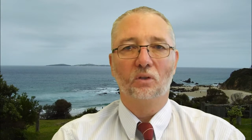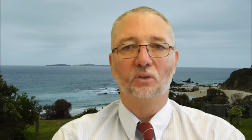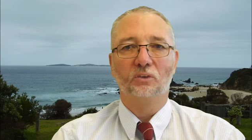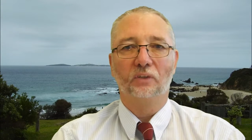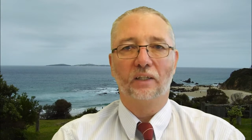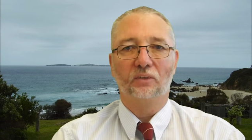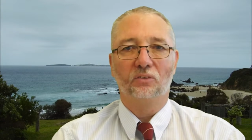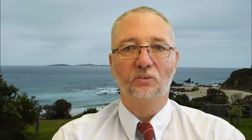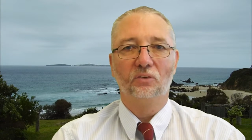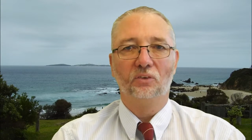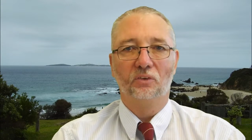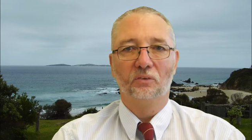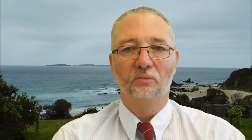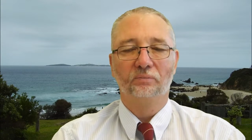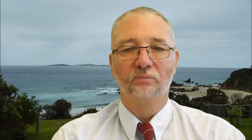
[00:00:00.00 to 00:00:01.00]
contract to
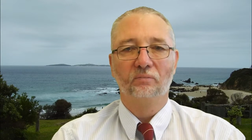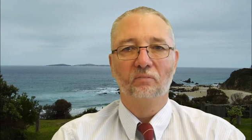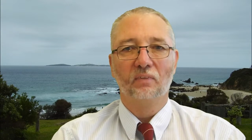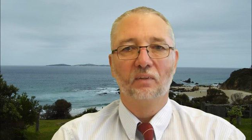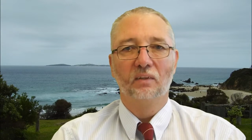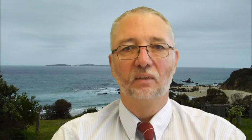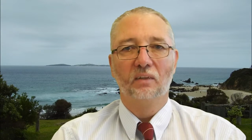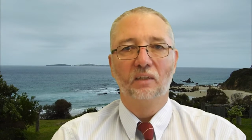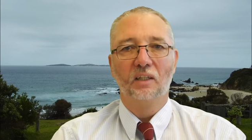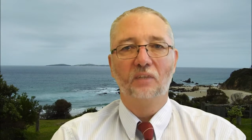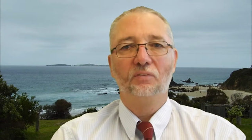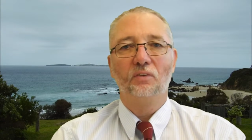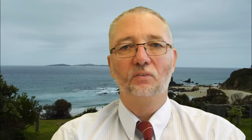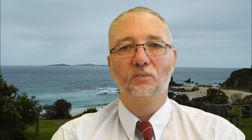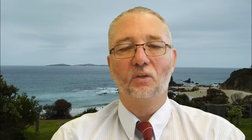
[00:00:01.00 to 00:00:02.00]
you.
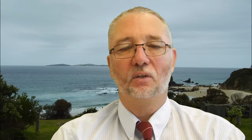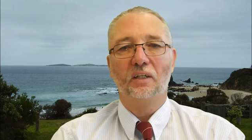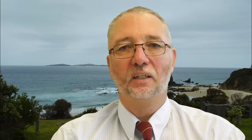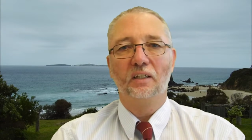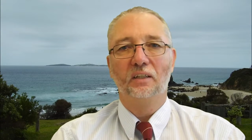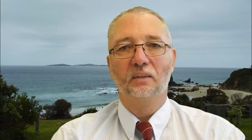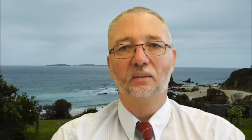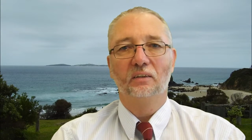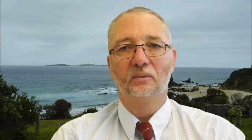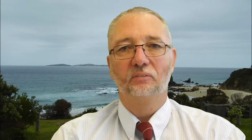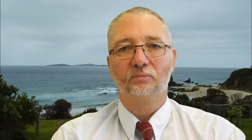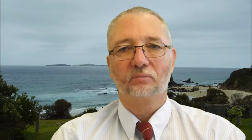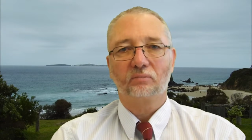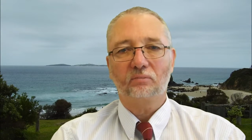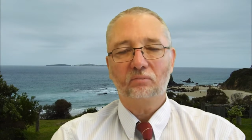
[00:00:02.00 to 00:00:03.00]
If you've got any
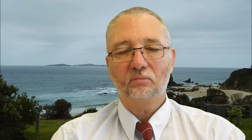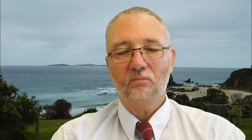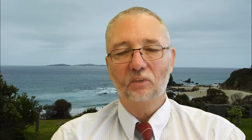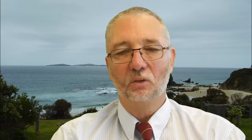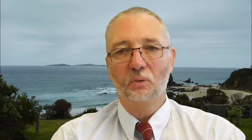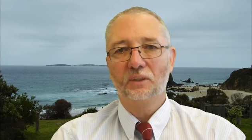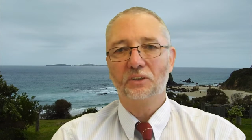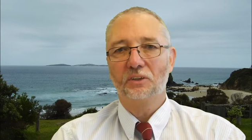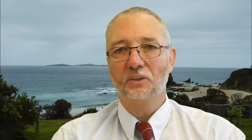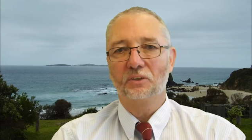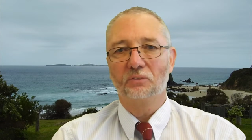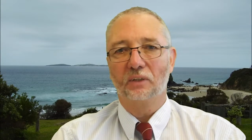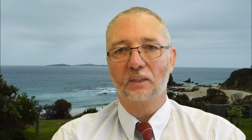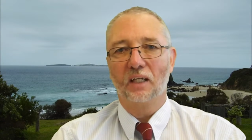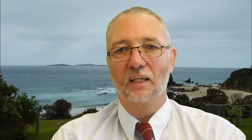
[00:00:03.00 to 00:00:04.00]

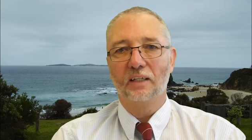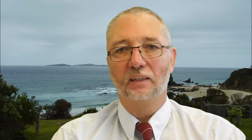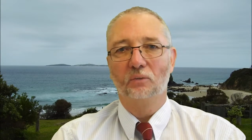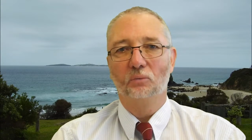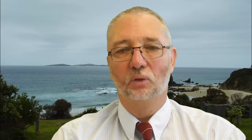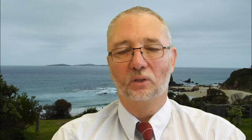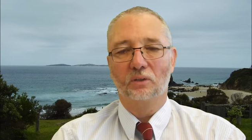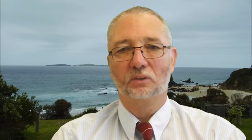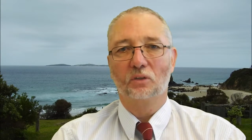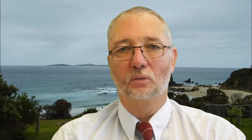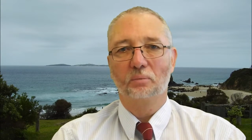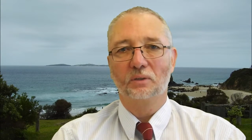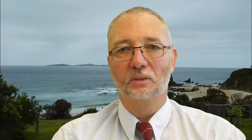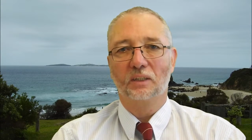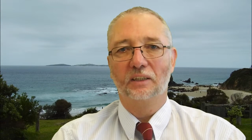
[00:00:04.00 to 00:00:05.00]
questions regarding workers'
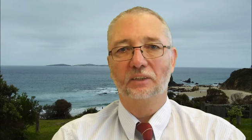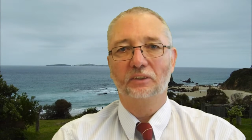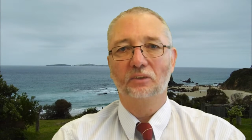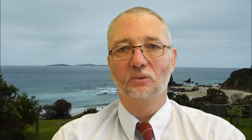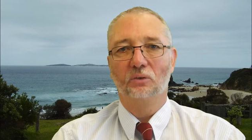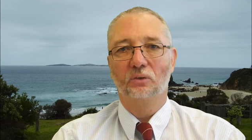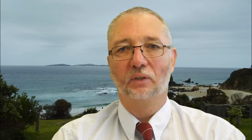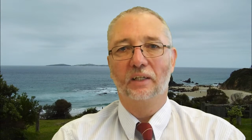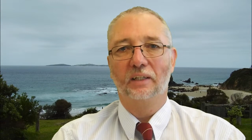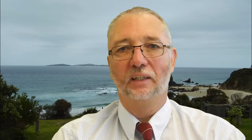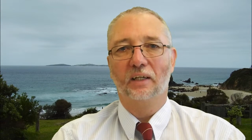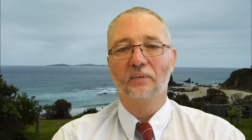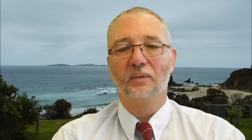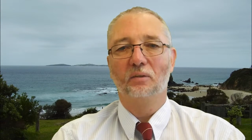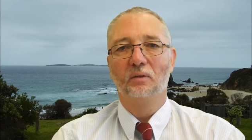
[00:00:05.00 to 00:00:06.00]
compensation or any
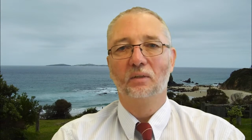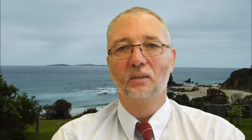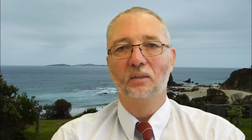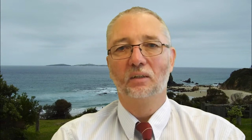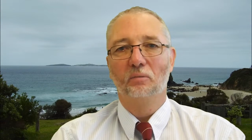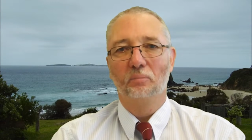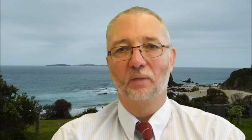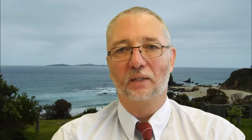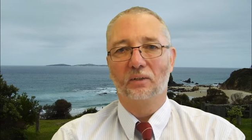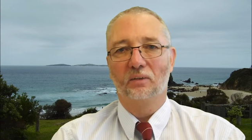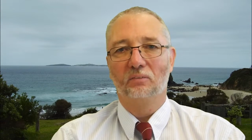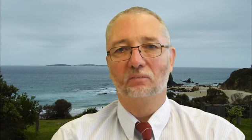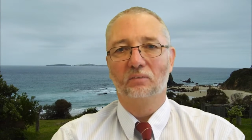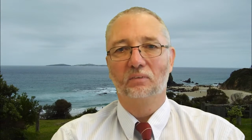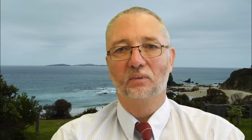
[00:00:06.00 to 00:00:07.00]
other
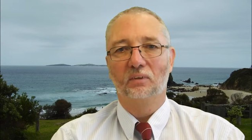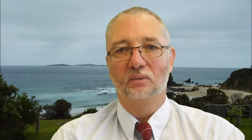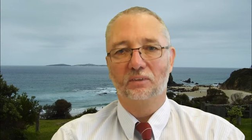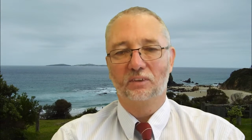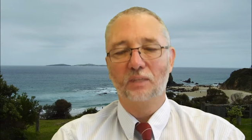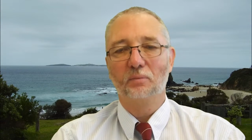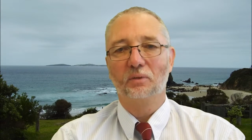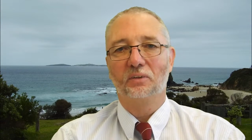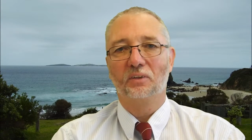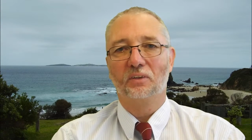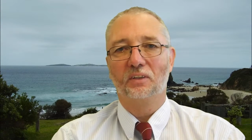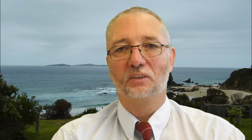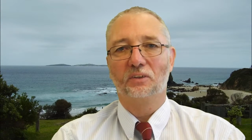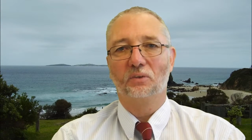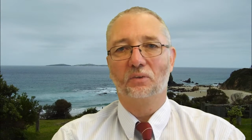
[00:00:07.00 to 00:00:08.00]
matter similar to
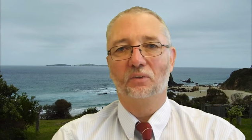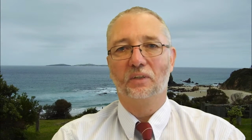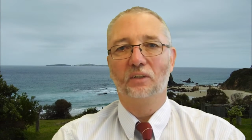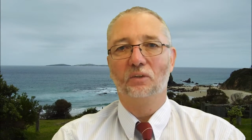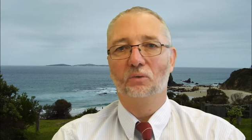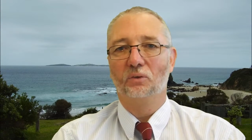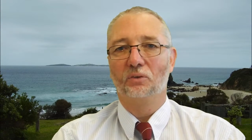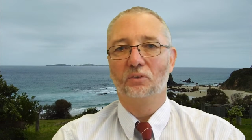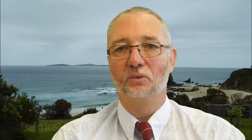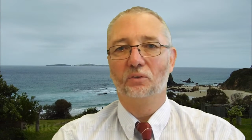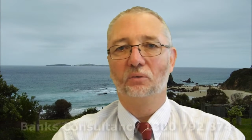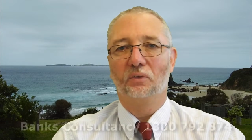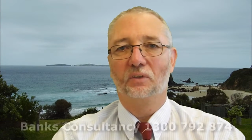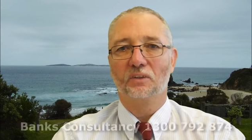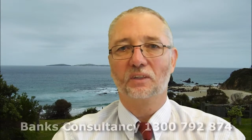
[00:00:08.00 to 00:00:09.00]
this sort of thing or to do
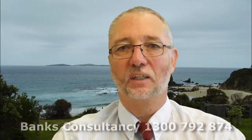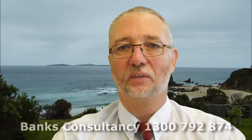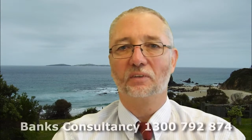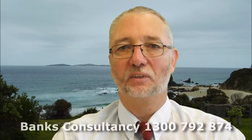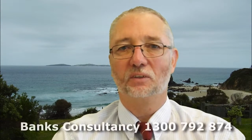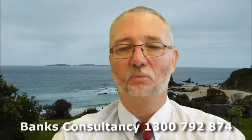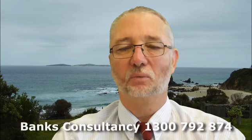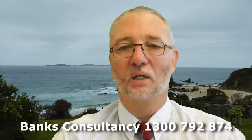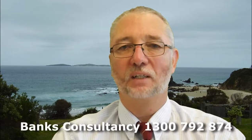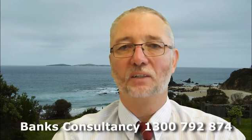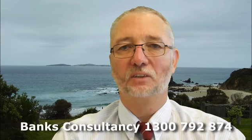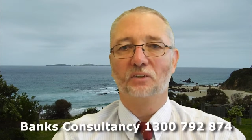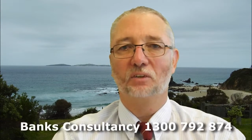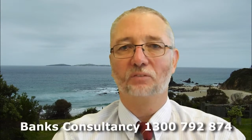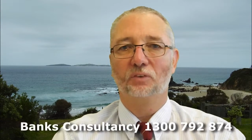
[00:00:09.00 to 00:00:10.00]
with the salaries and
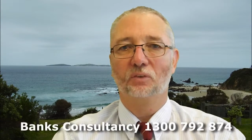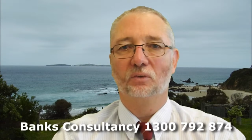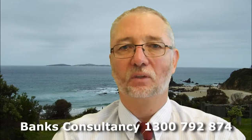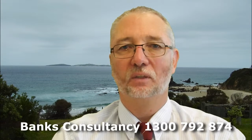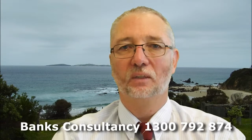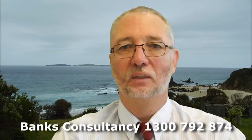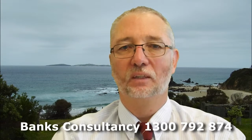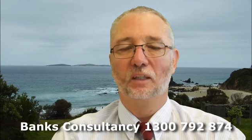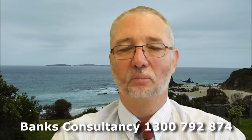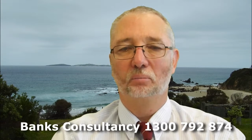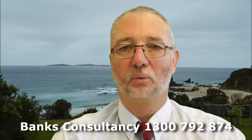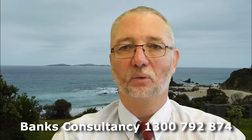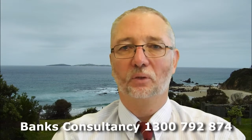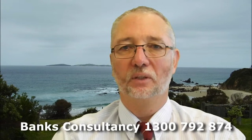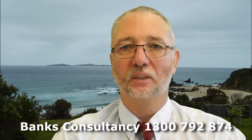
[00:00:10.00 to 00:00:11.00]
wages of your
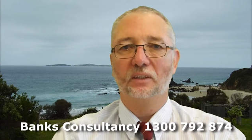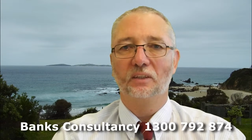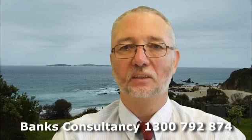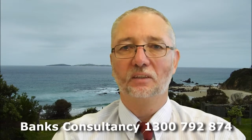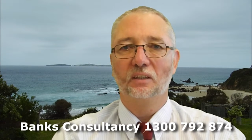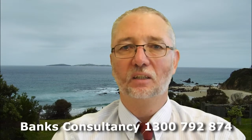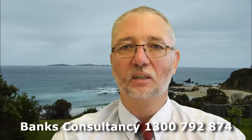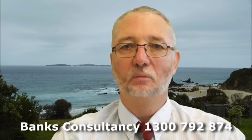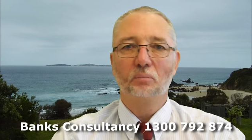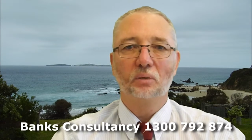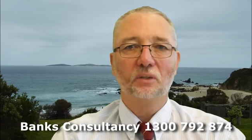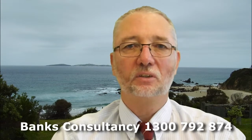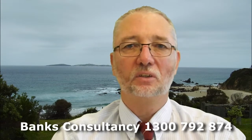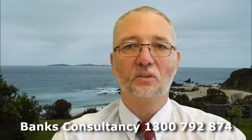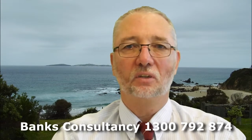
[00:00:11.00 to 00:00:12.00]
employees,
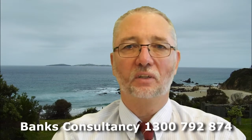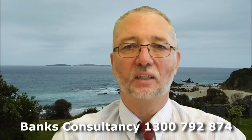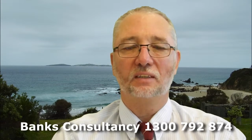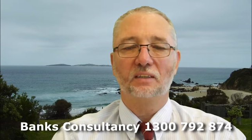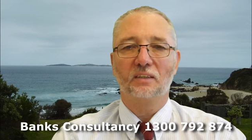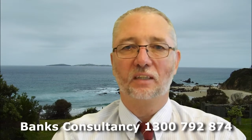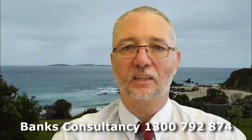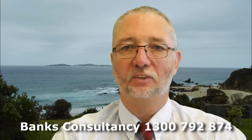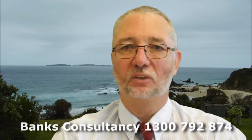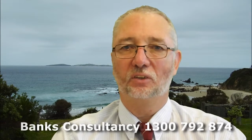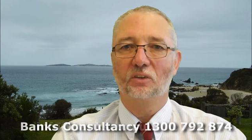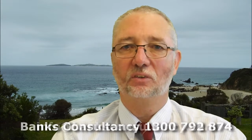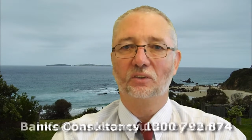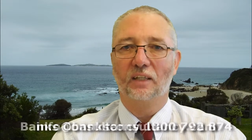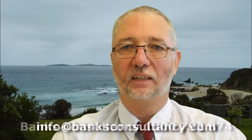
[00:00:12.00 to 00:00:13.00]
please do not hesitate to
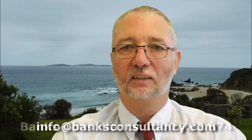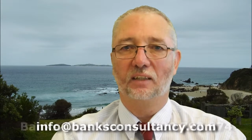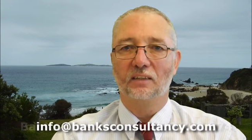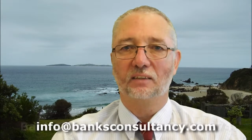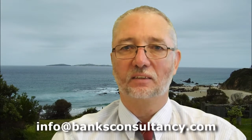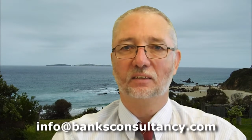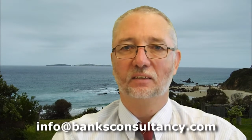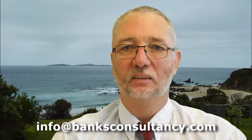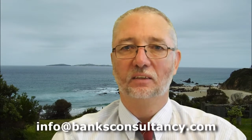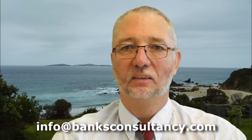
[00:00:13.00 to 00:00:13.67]
contact us.